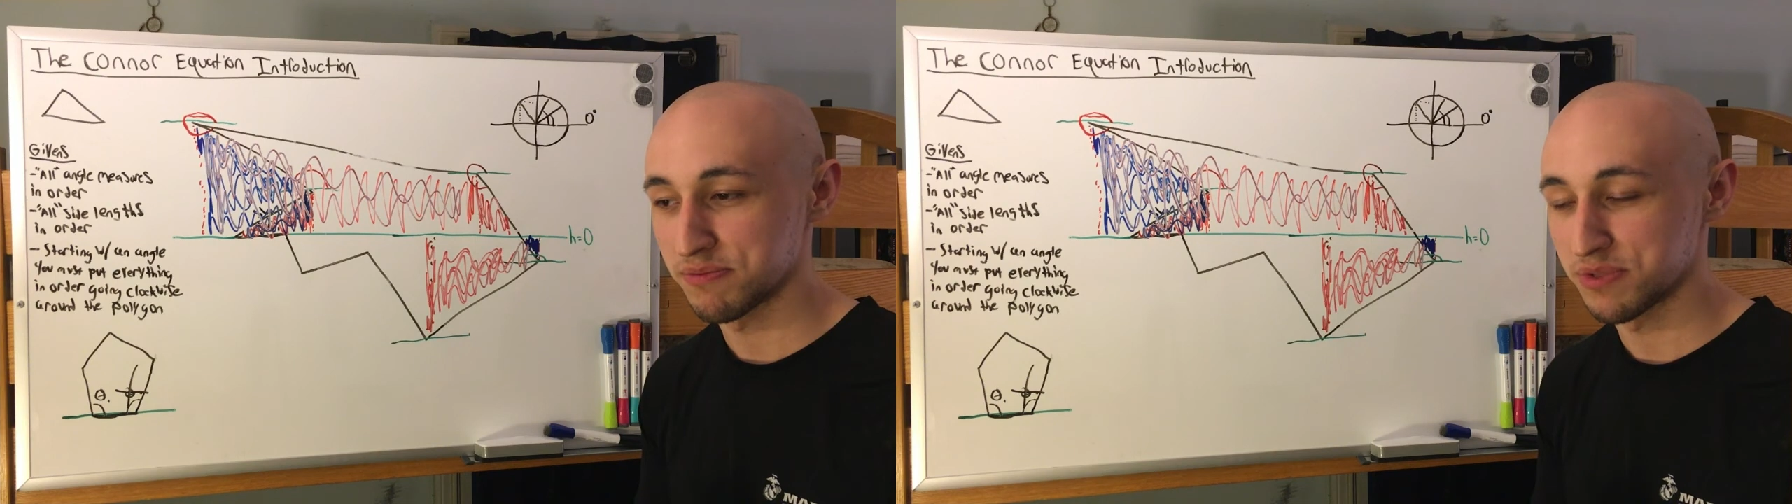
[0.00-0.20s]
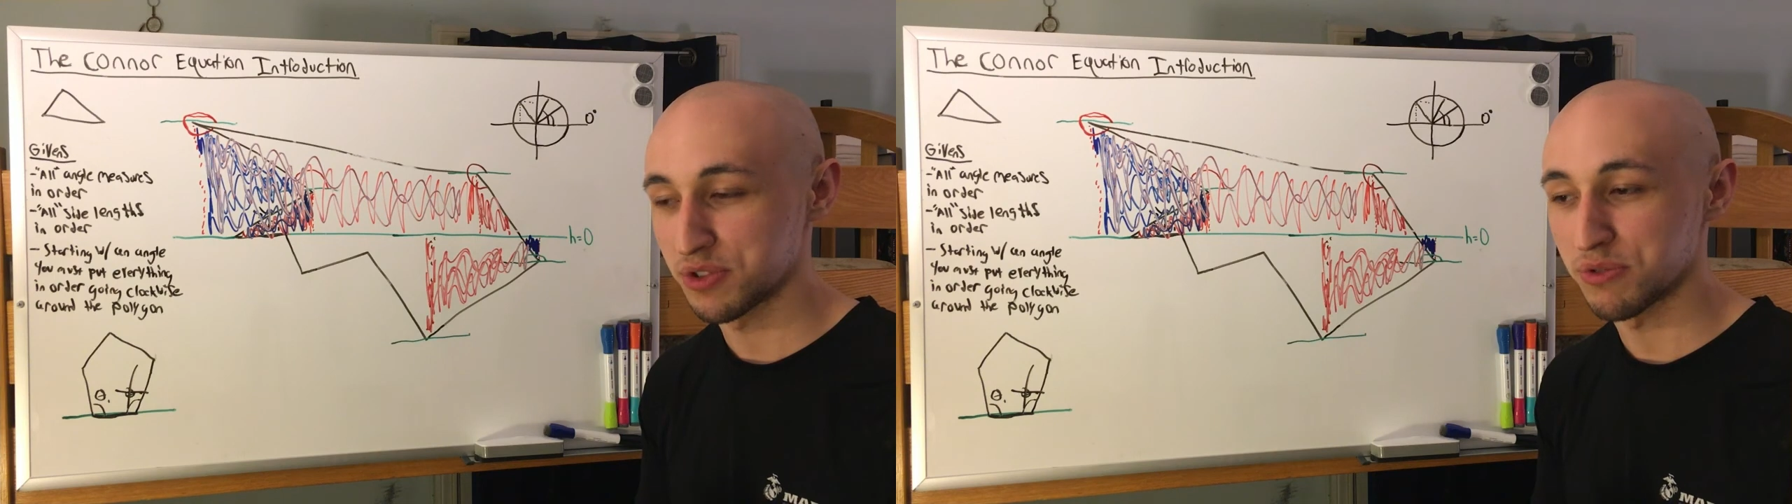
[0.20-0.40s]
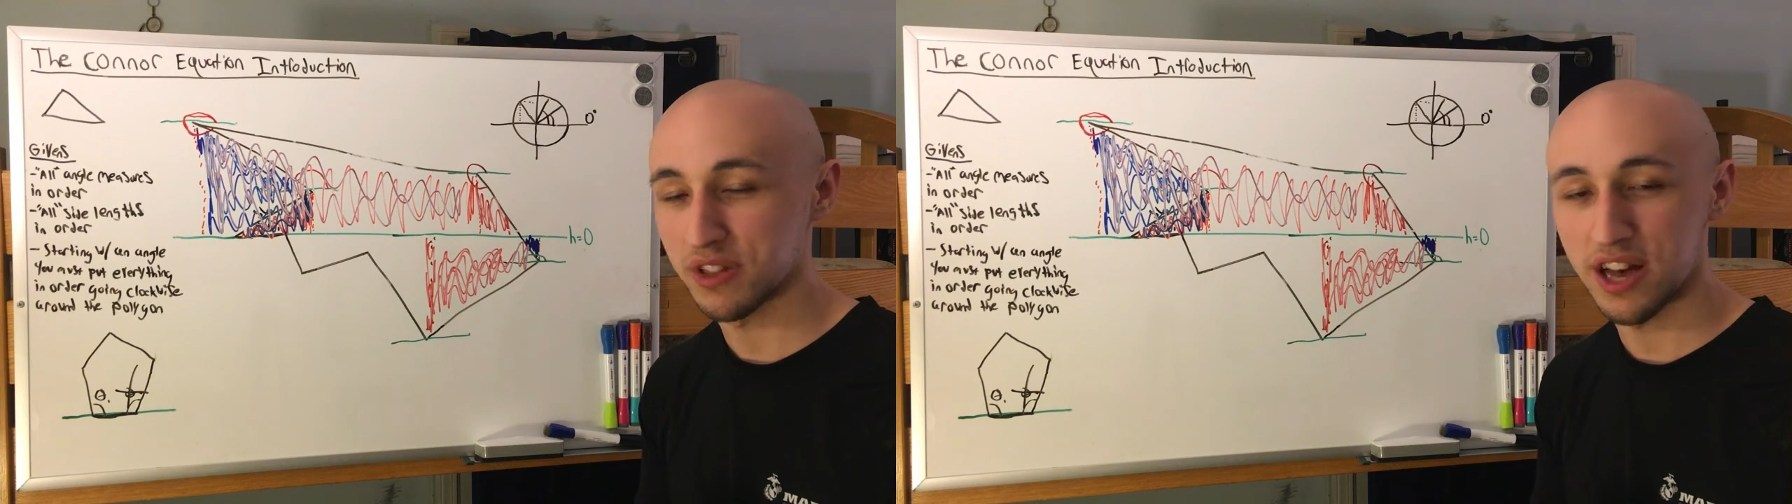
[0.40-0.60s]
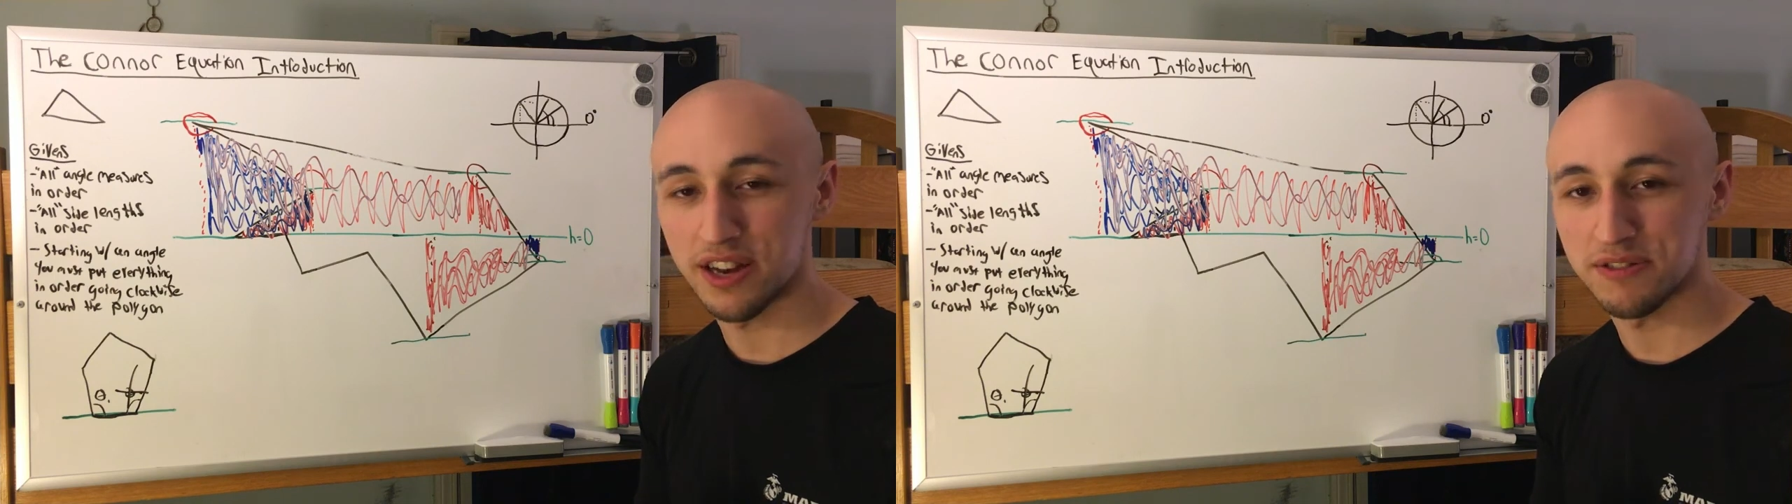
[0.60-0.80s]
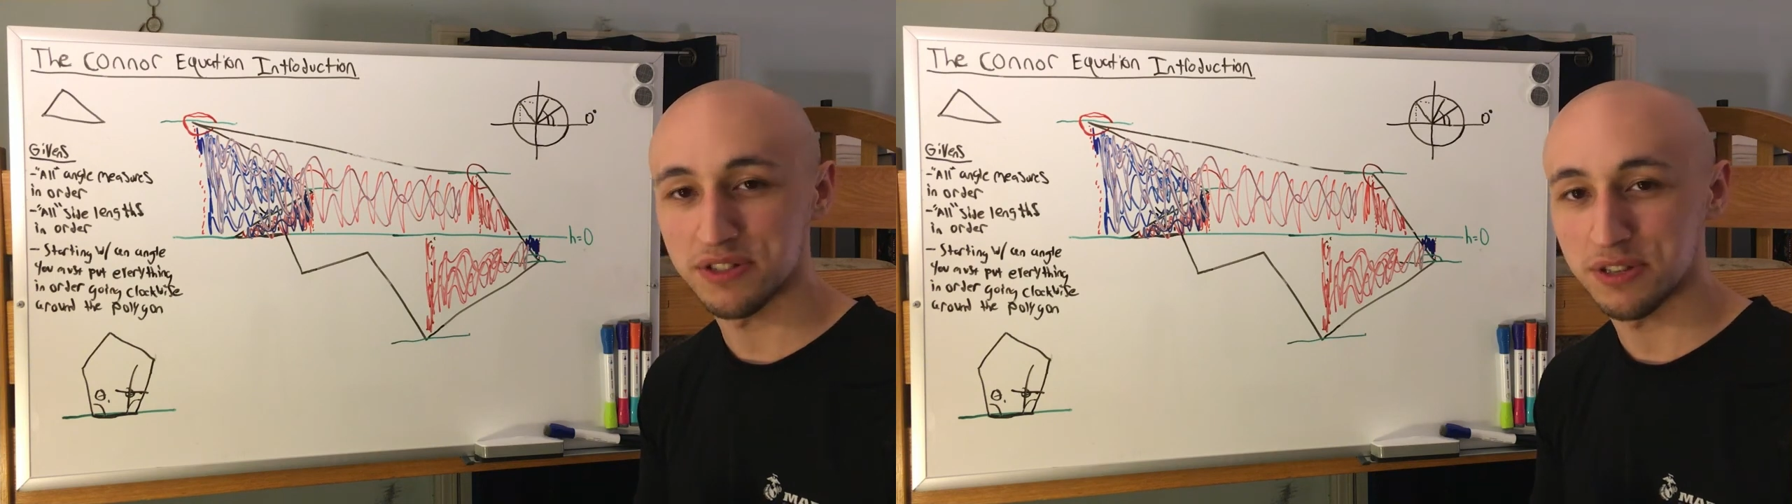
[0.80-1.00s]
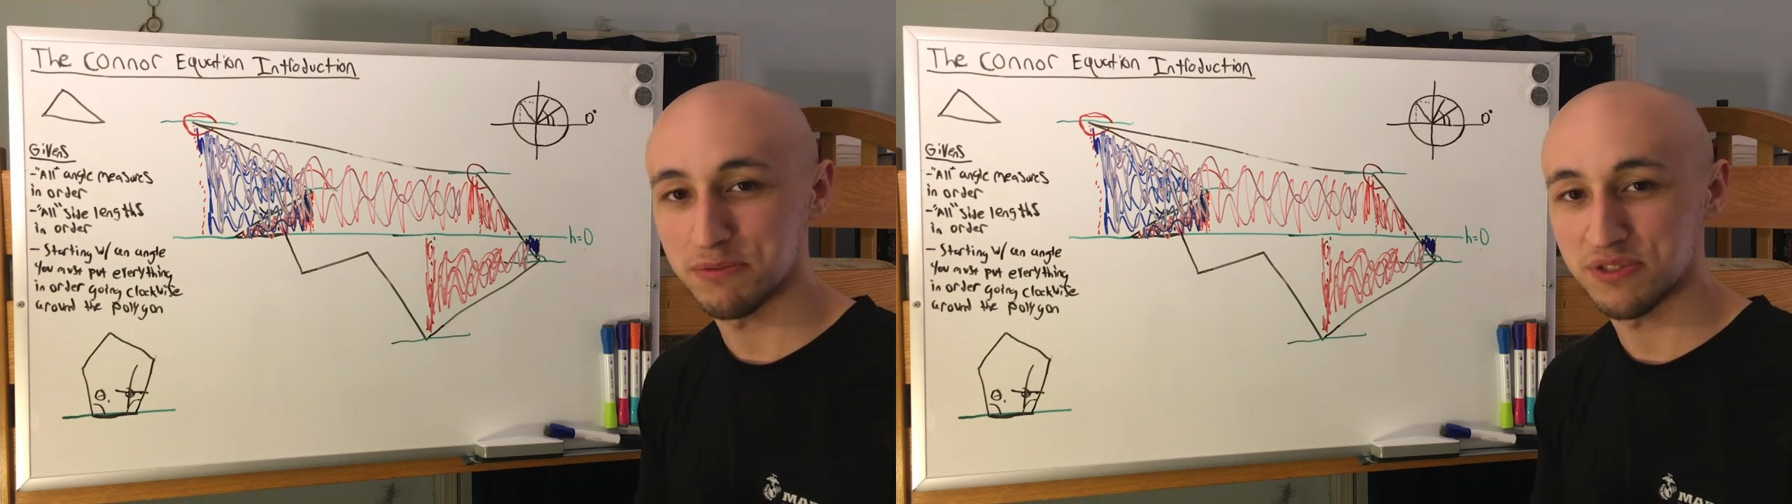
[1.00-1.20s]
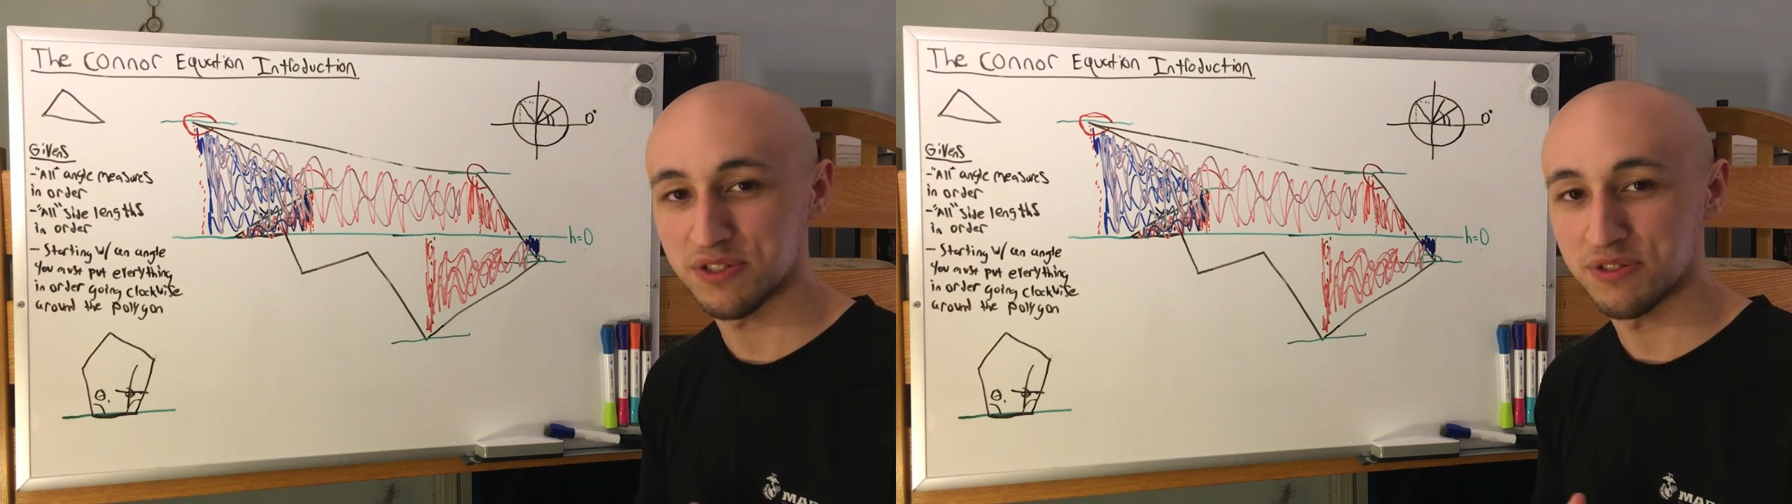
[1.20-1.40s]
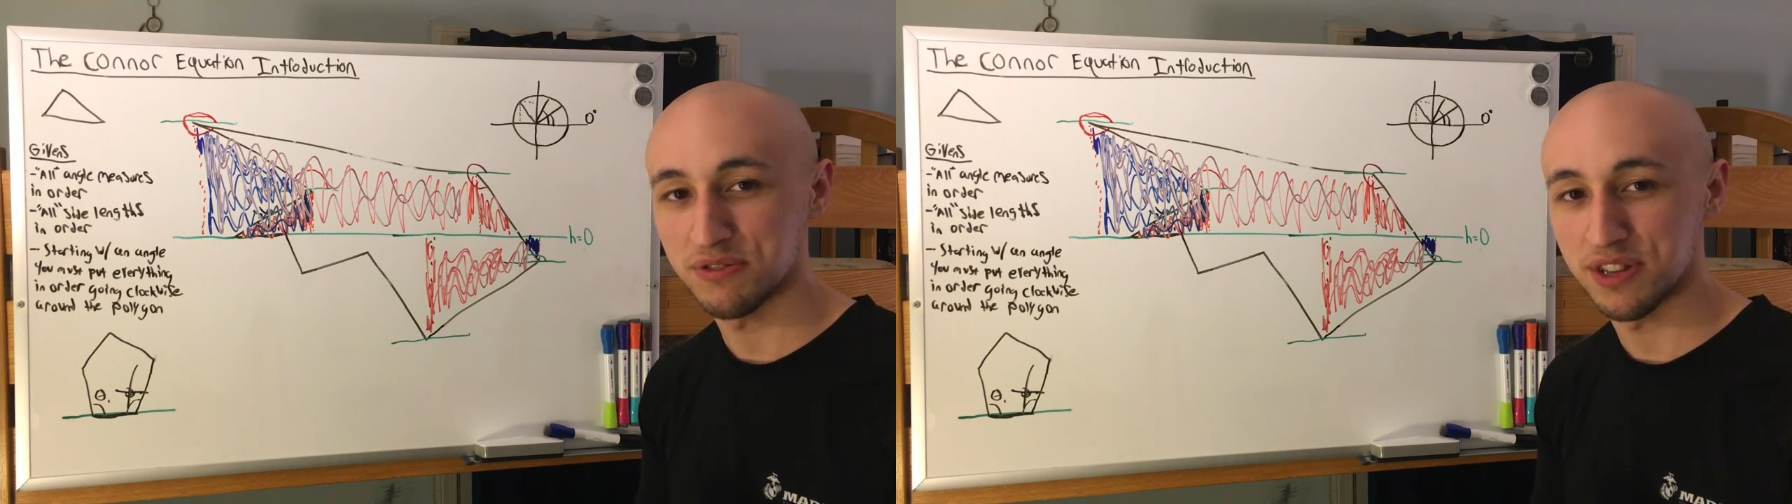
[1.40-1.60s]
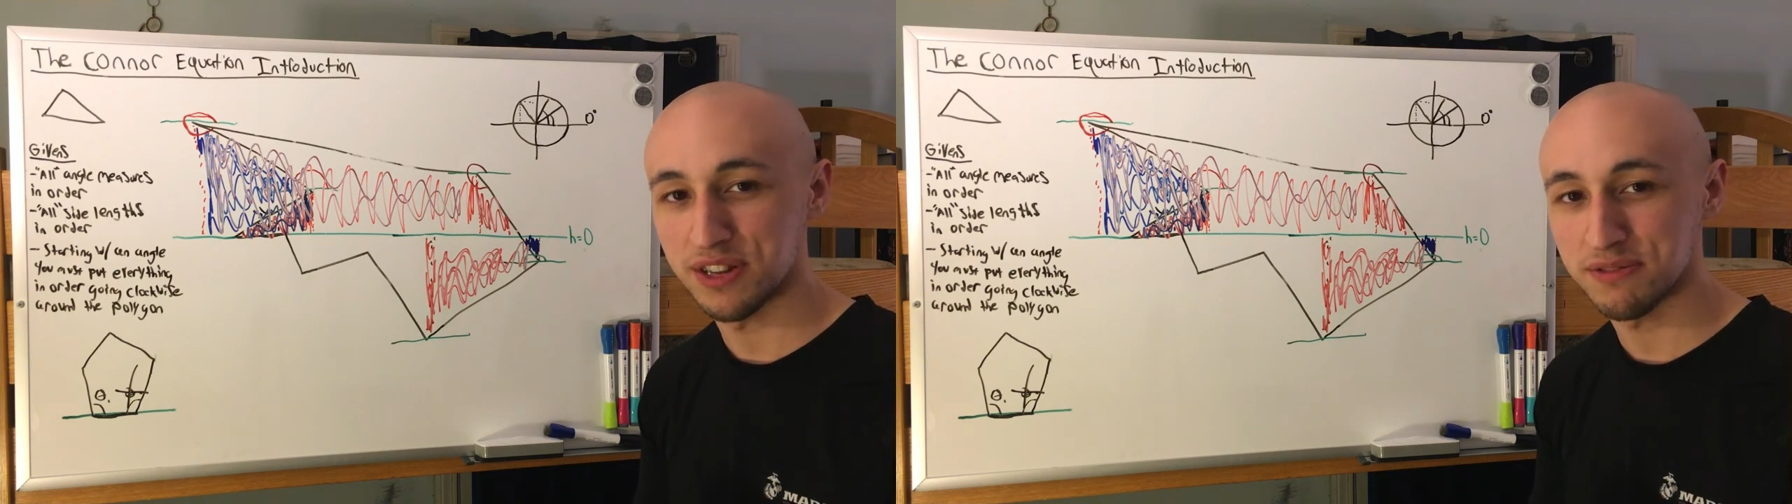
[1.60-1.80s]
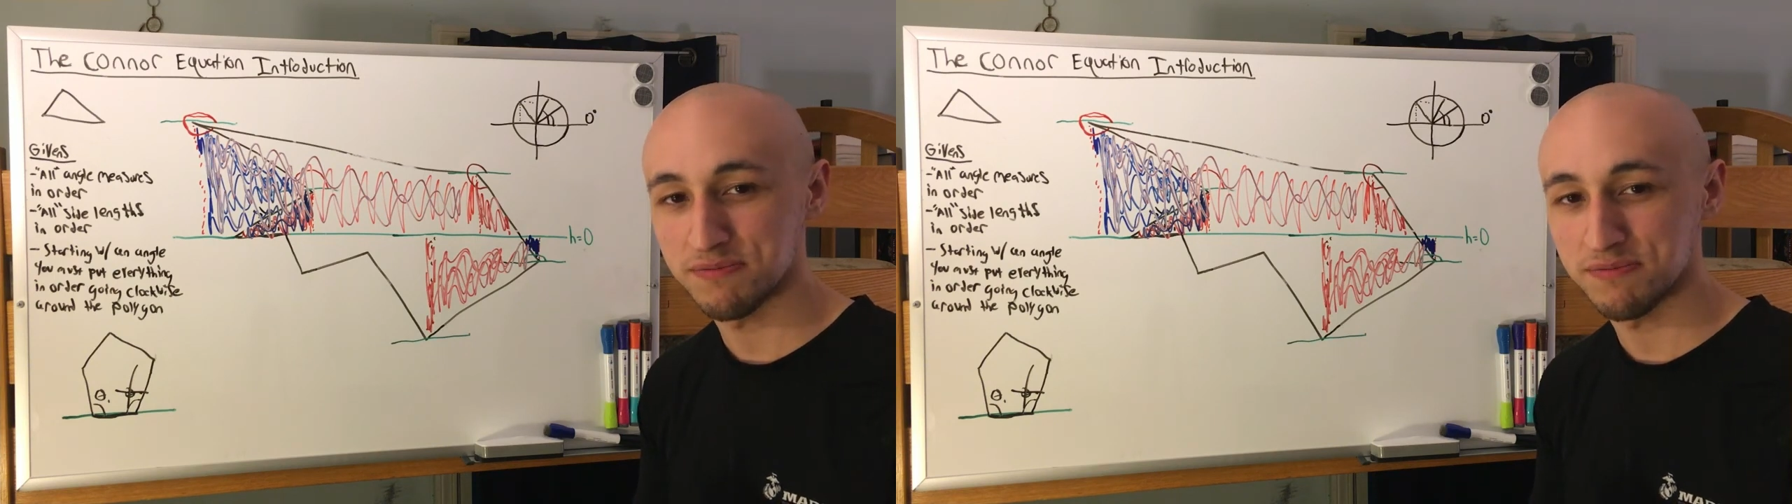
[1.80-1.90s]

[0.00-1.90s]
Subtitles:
so glad I was able to do that.